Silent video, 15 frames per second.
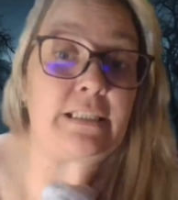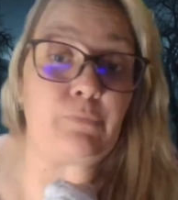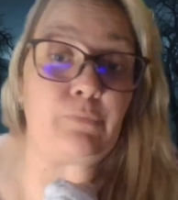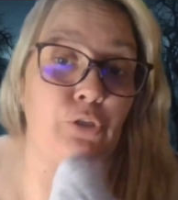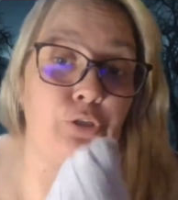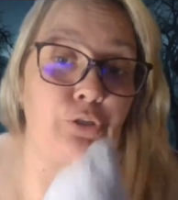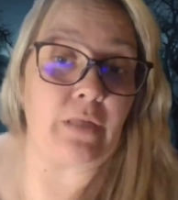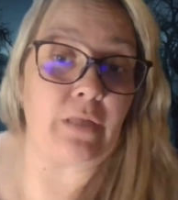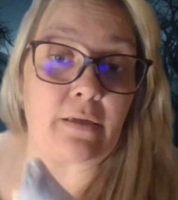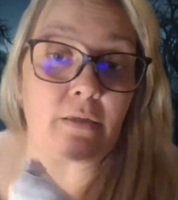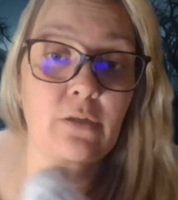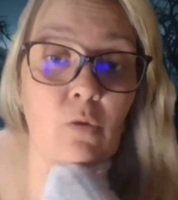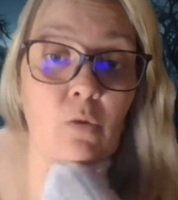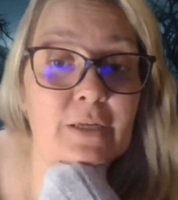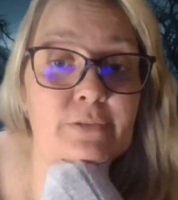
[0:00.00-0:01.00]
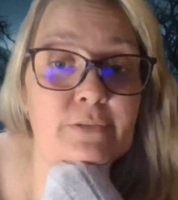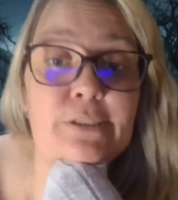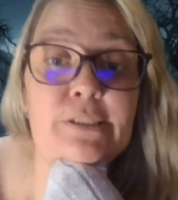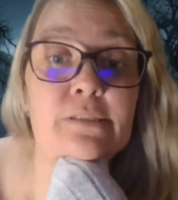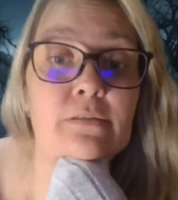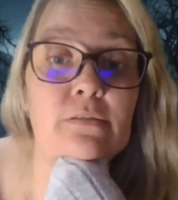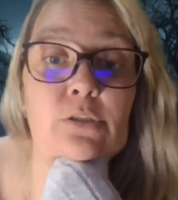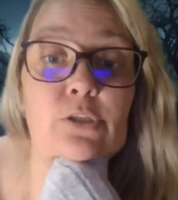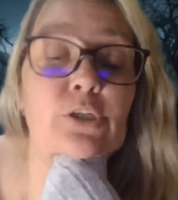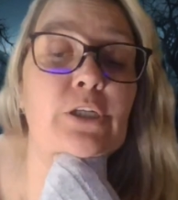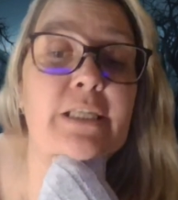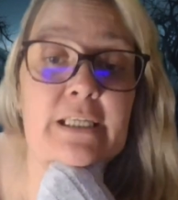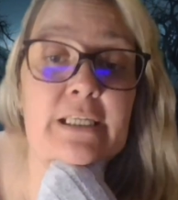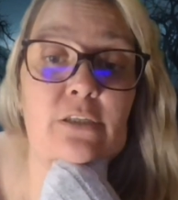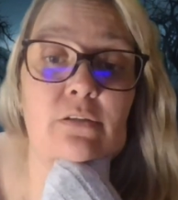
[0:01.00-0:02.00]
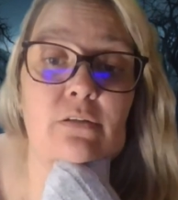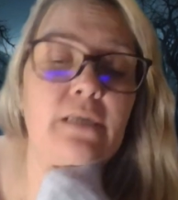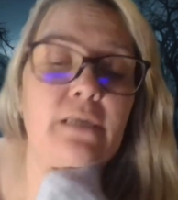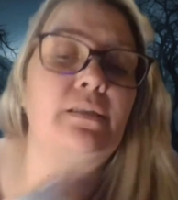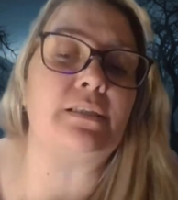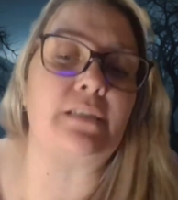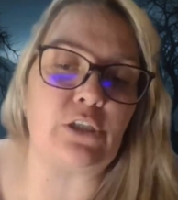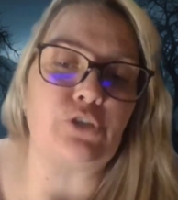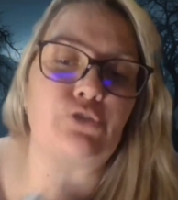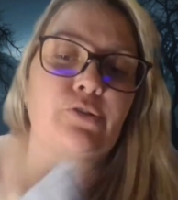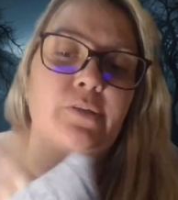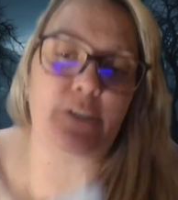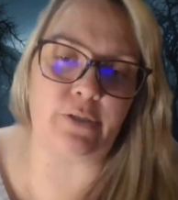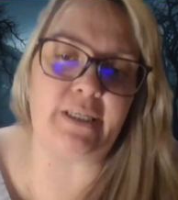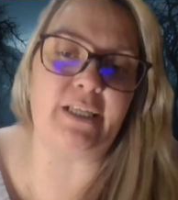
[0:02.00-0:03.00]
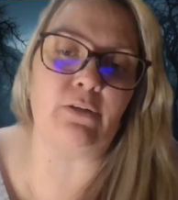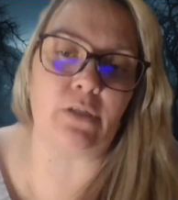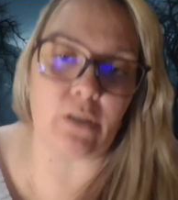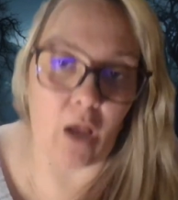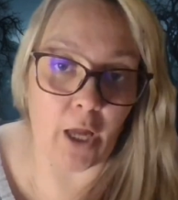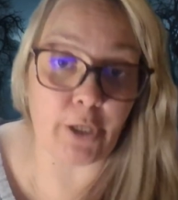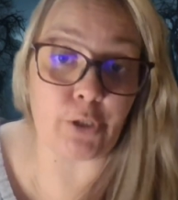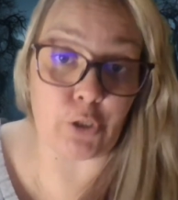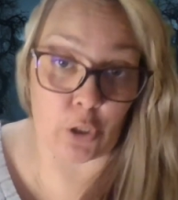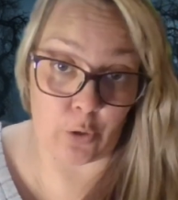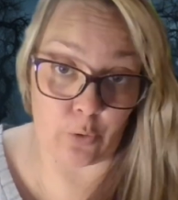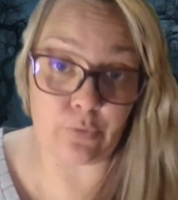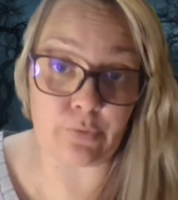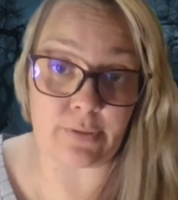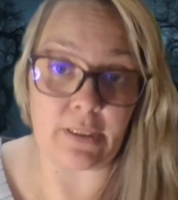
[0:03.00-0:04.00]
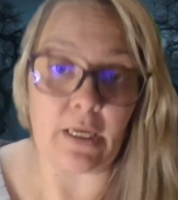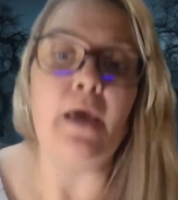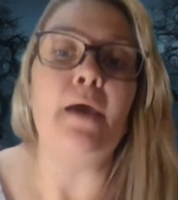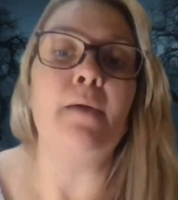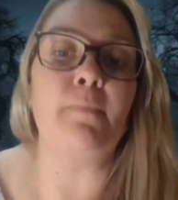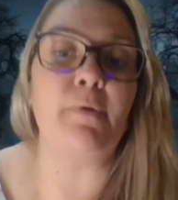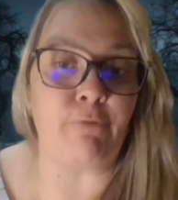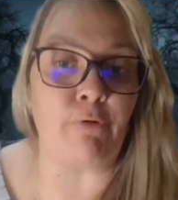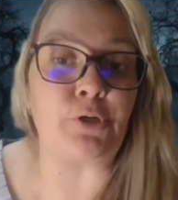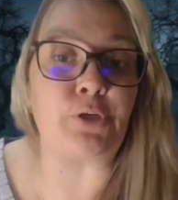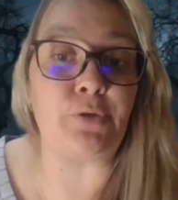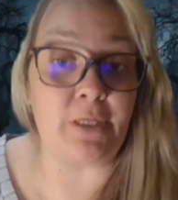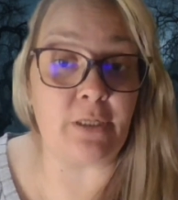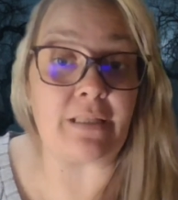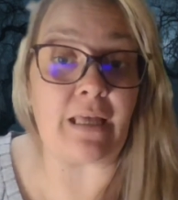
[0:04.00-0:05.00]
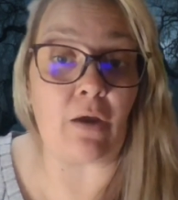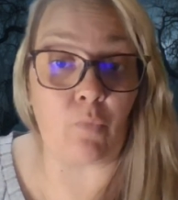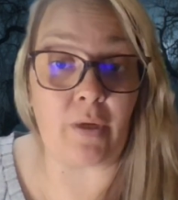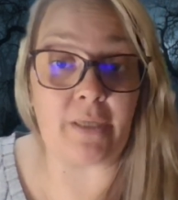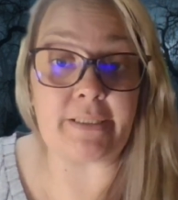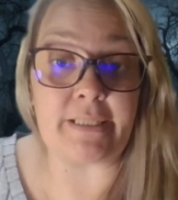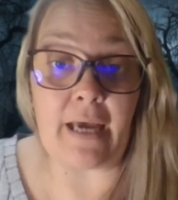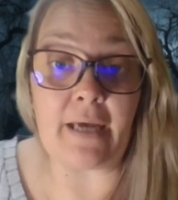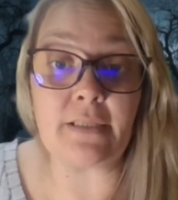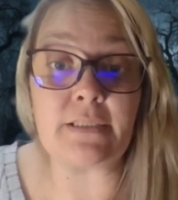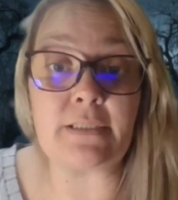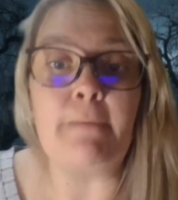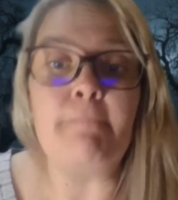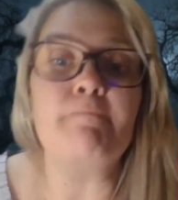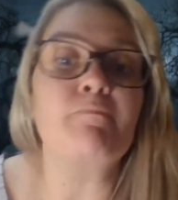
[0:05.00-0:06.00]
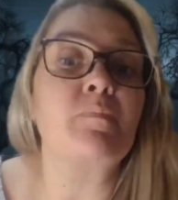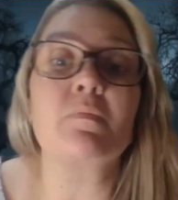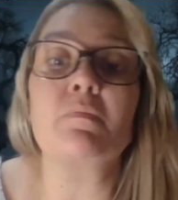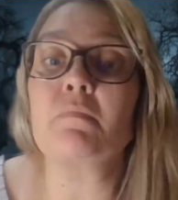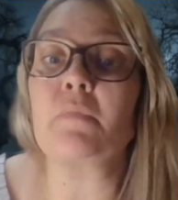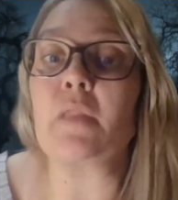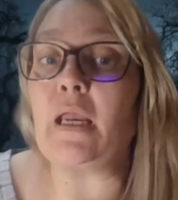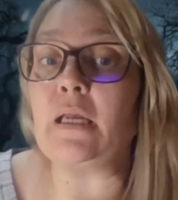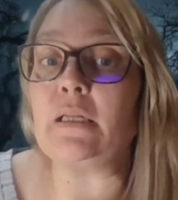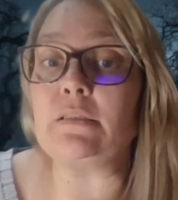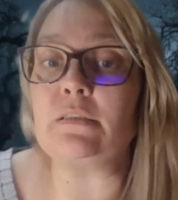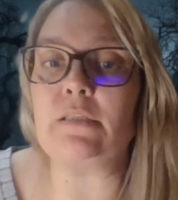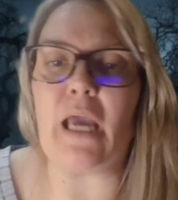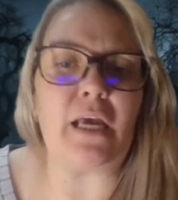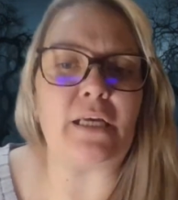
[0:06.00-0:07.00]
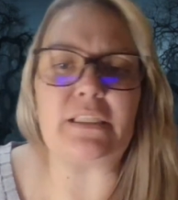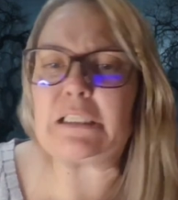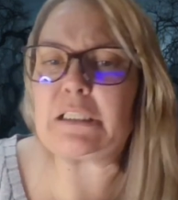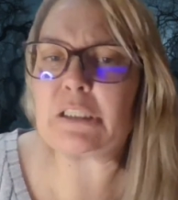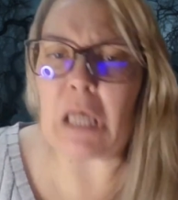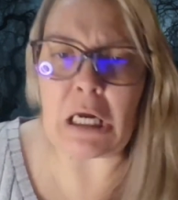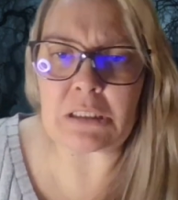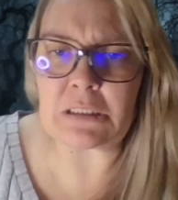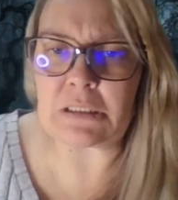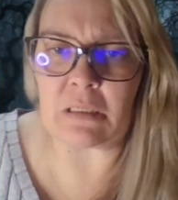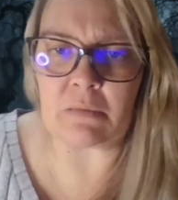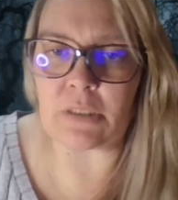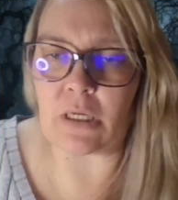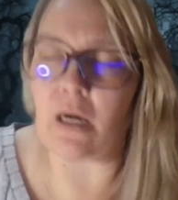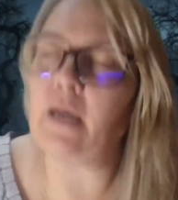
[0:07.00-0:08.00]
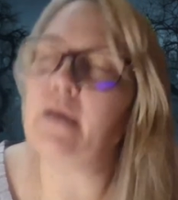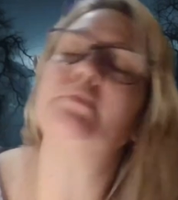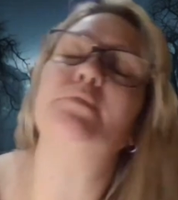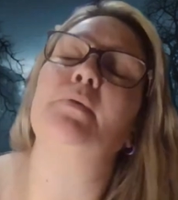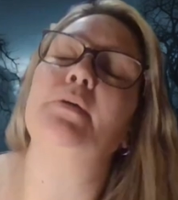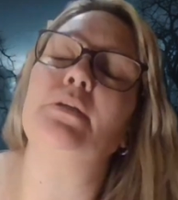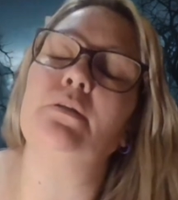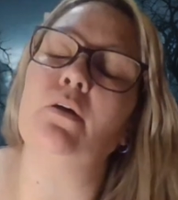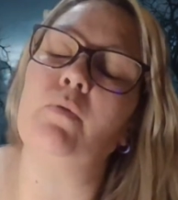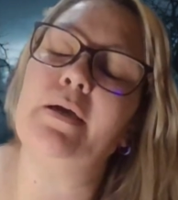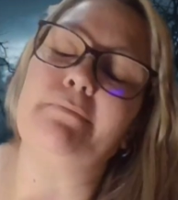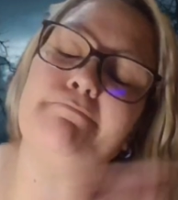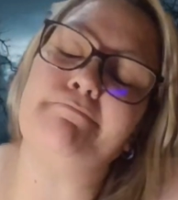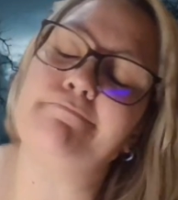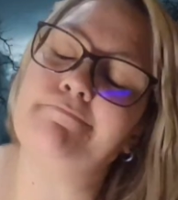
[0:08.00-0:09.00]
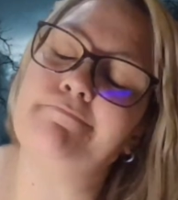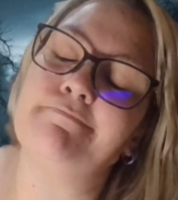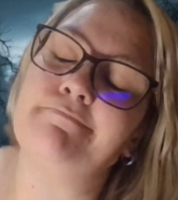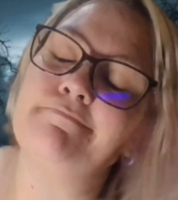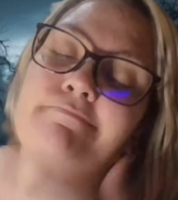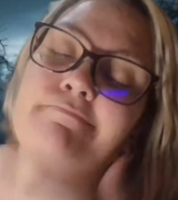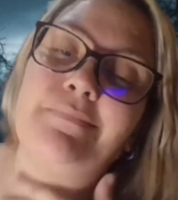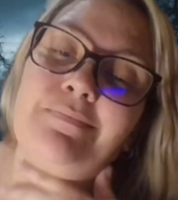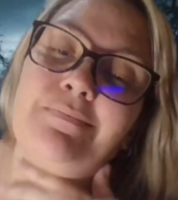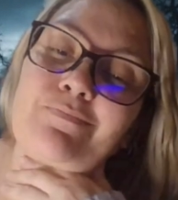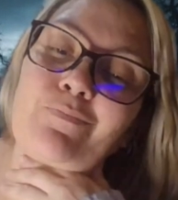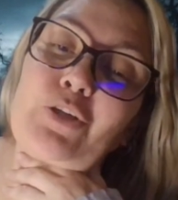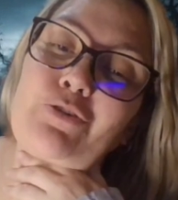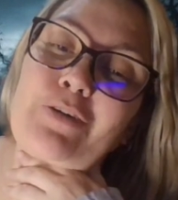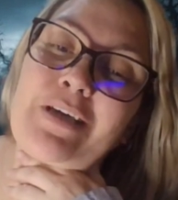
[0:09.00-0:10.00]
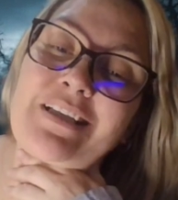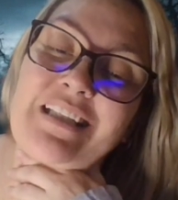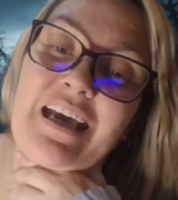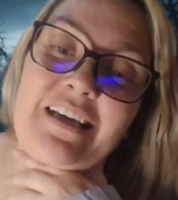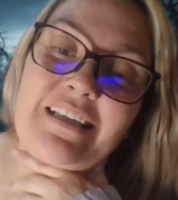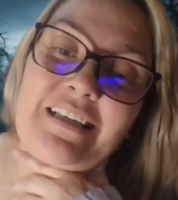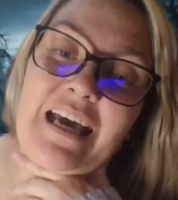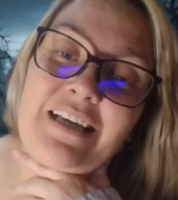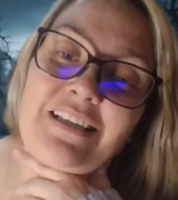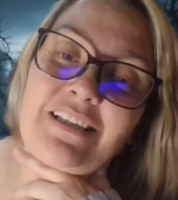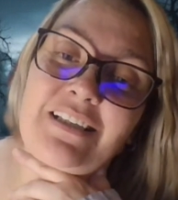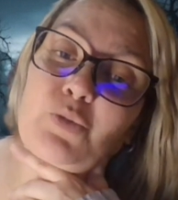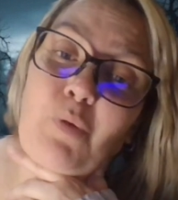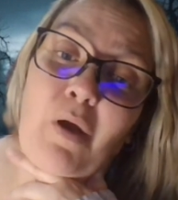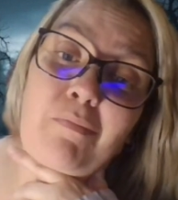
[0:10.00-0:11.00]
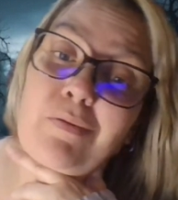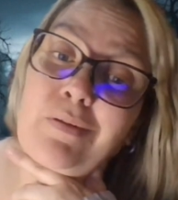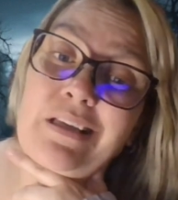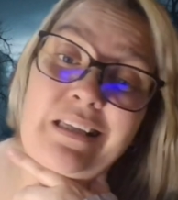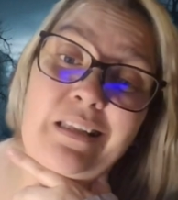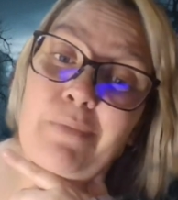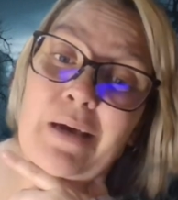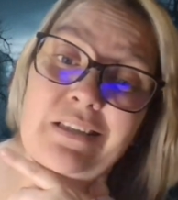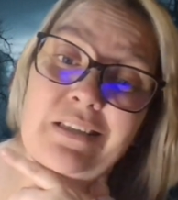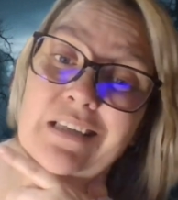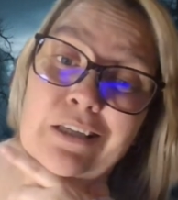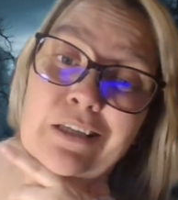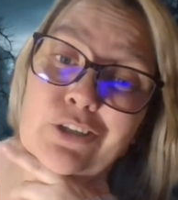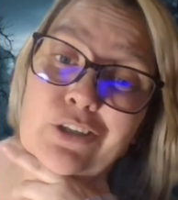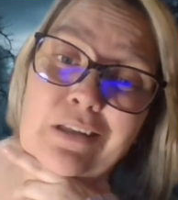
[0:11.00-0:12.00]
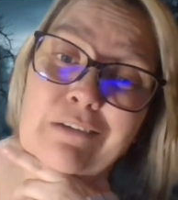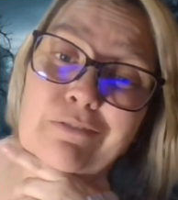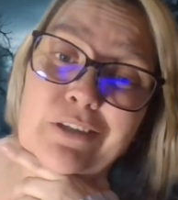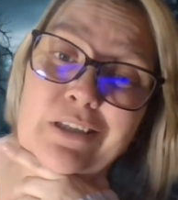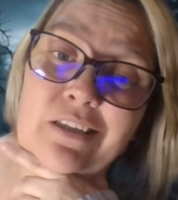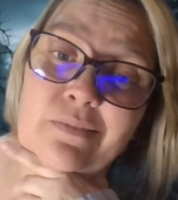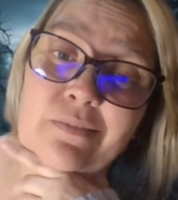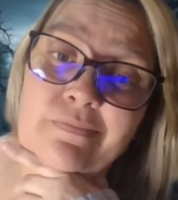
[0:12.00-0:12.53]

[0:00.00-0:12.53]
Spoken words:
should do that. You know what? You're going to in this industry, you hear a lot of no's before you hear that one yes. And yeah, it sucks sometimes, but you know what? When you get that yes, it's probably the best yes you'll ever hear.